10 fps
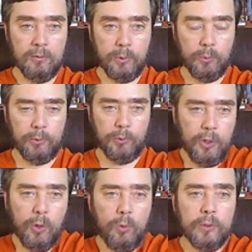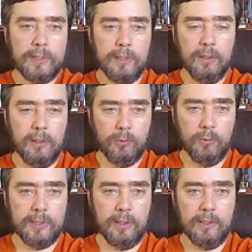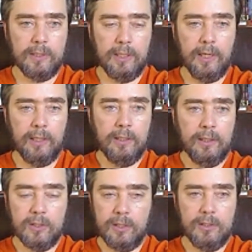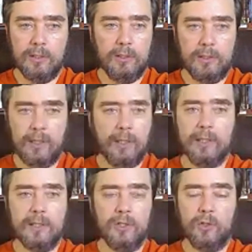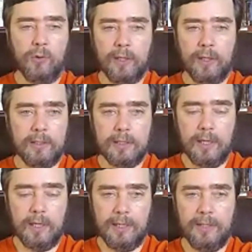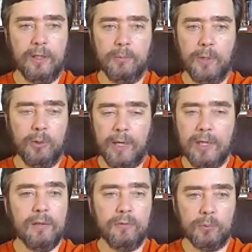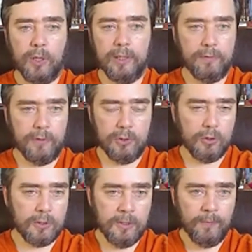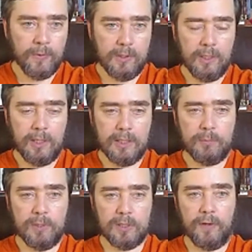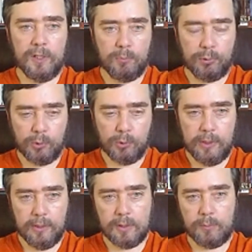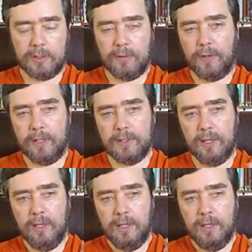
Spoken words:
We know what's in the DNA. The DNA doesn't directly say anything about any of your body features. The DNA specifies protein. It specifies the